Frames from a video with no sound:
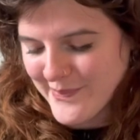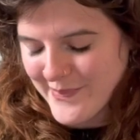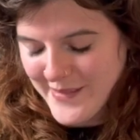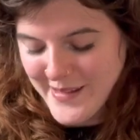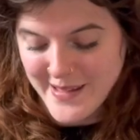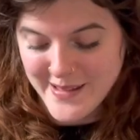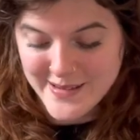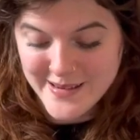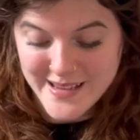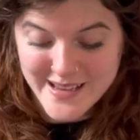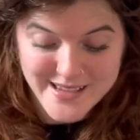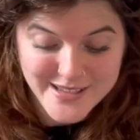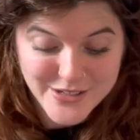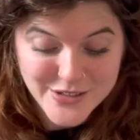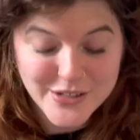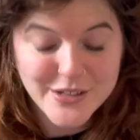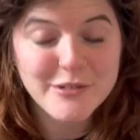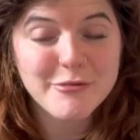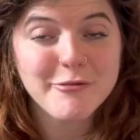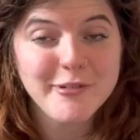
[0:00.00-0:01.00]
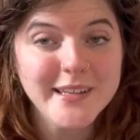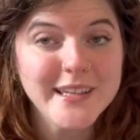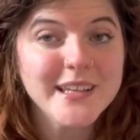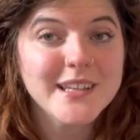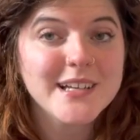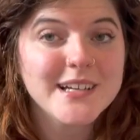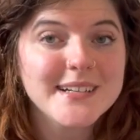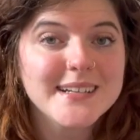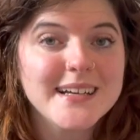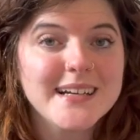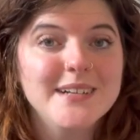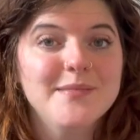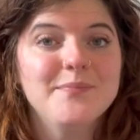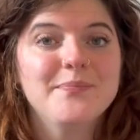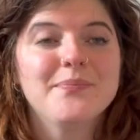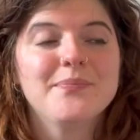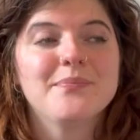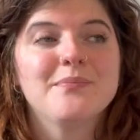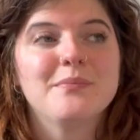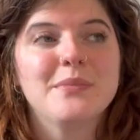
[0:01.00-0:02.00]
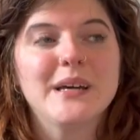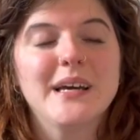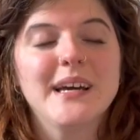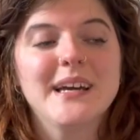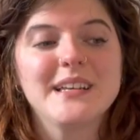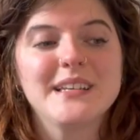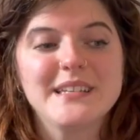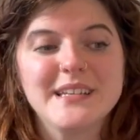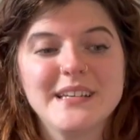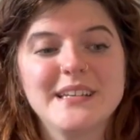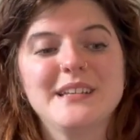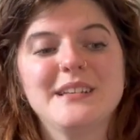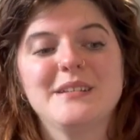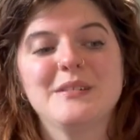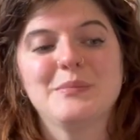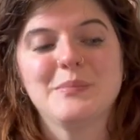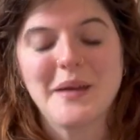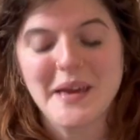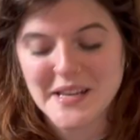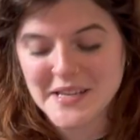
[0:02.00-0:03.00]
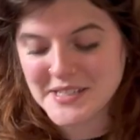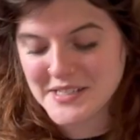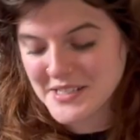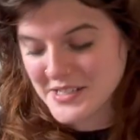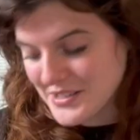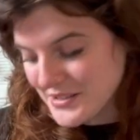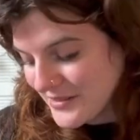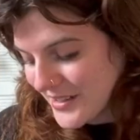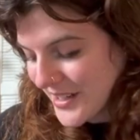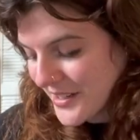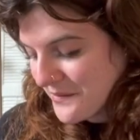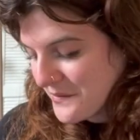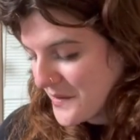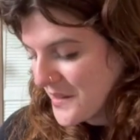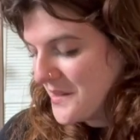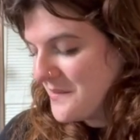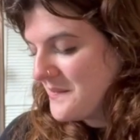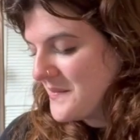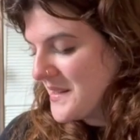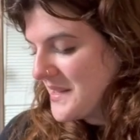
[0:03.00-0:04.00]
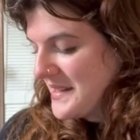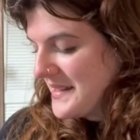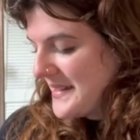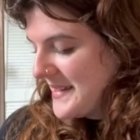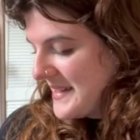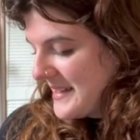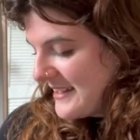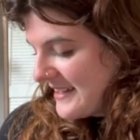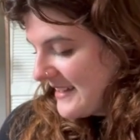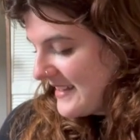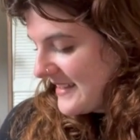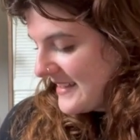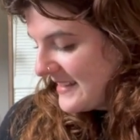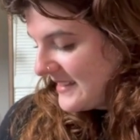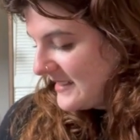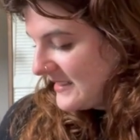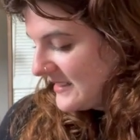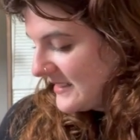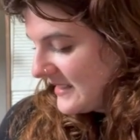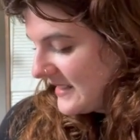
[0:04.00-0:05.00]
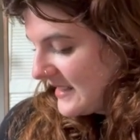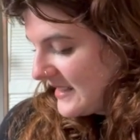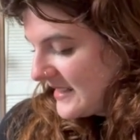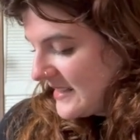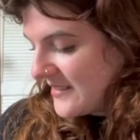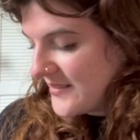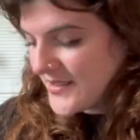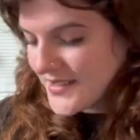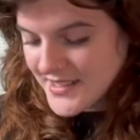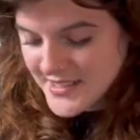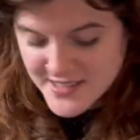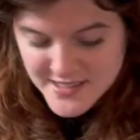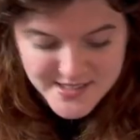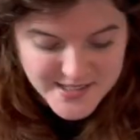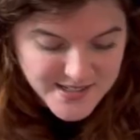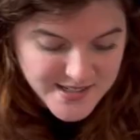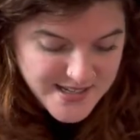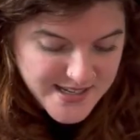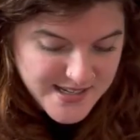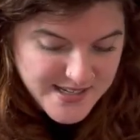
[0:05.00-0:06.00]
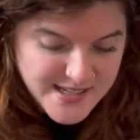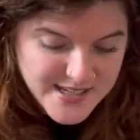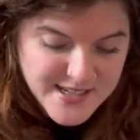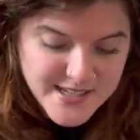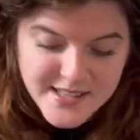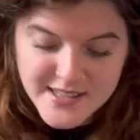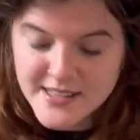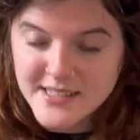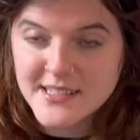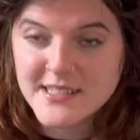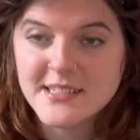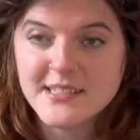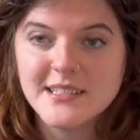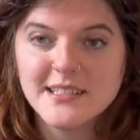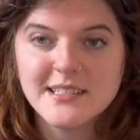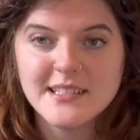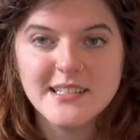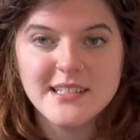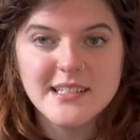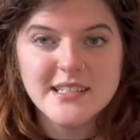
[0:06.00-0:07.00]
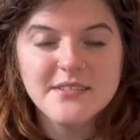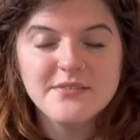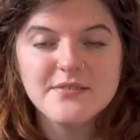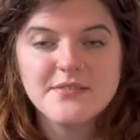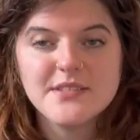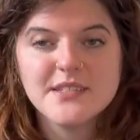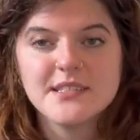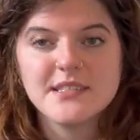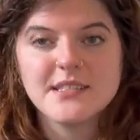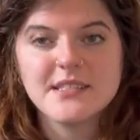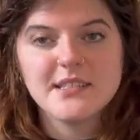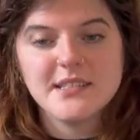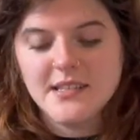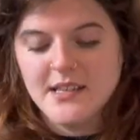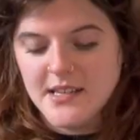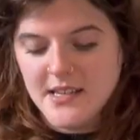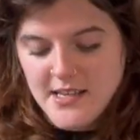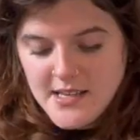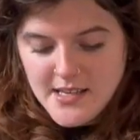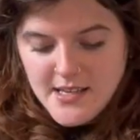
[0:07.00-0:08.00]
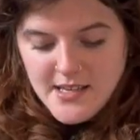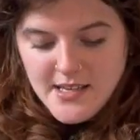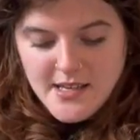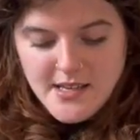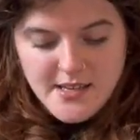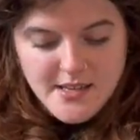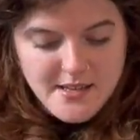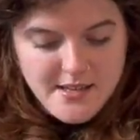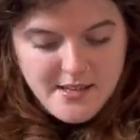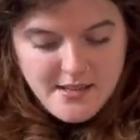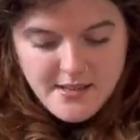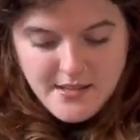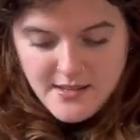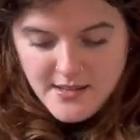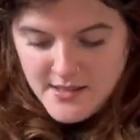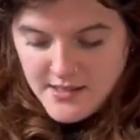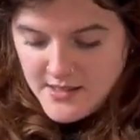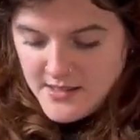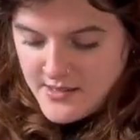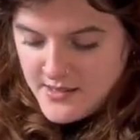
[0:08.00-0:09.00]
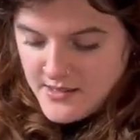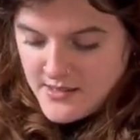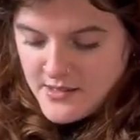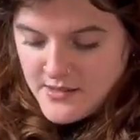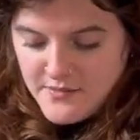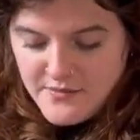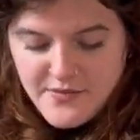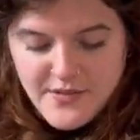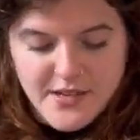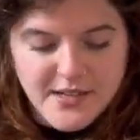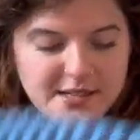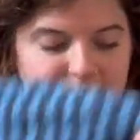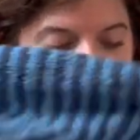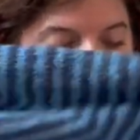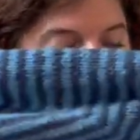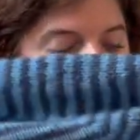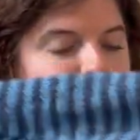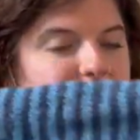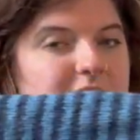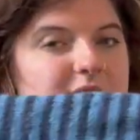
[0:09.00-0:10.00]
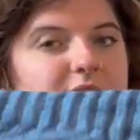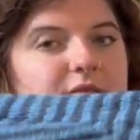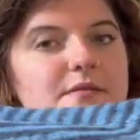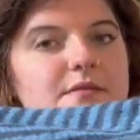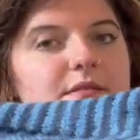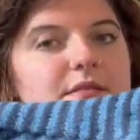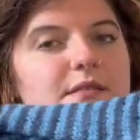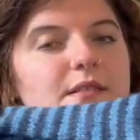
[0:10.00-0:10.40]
yeah, it took a really long time, but I did manage to do all of them. And I have since knitted the sleeves. Here's the first sleeve.